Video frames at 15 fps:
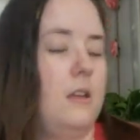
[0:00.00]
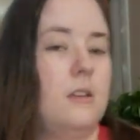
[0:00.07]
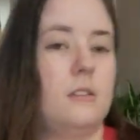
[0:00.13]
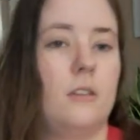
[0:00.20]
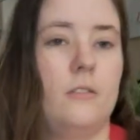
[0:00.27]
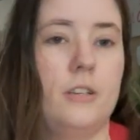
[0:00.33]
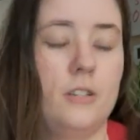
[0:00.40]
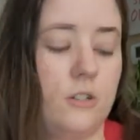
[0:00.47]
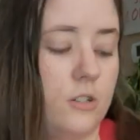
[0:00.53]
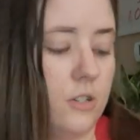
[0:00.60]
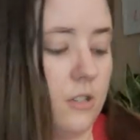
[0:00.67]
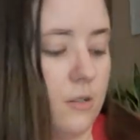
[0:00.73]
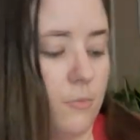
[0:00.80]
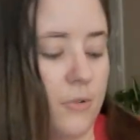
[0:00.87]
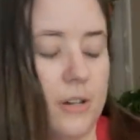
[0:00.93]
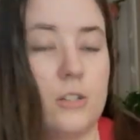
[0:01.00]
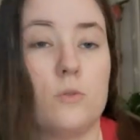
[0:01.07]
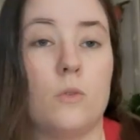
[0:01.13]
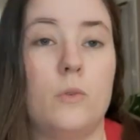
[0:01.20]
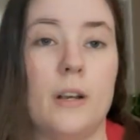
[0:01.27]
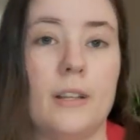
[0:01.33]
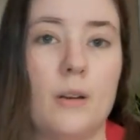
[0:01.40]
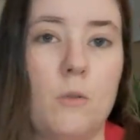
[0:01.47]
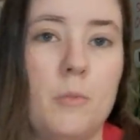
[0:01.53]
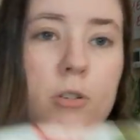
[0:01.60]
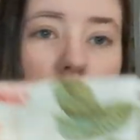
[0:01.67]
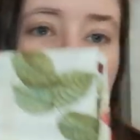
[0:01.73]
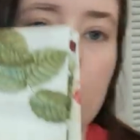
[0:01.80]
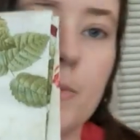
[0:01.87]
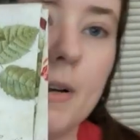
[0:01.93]
So these are just the prints real quick that will be
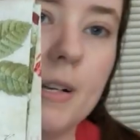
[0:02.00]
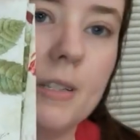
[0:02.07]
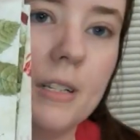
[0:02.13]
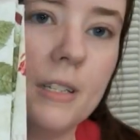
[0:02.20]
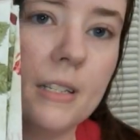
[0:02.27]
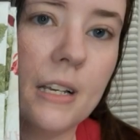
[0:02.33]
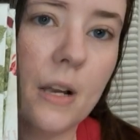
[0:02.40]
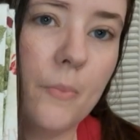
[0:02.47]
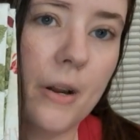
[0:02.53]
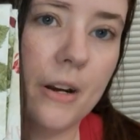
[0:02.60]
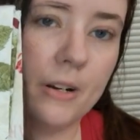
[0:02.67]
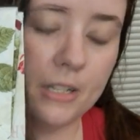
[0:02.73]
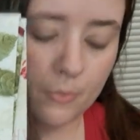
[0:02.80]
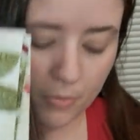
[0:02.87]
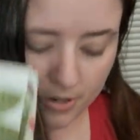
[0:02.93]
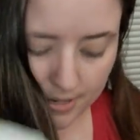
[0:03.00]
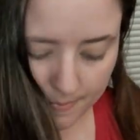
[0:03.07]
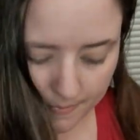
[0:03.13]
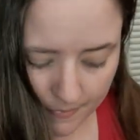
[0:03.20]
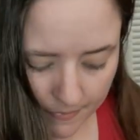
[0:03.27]
drawstring bags. This is like a Paris print.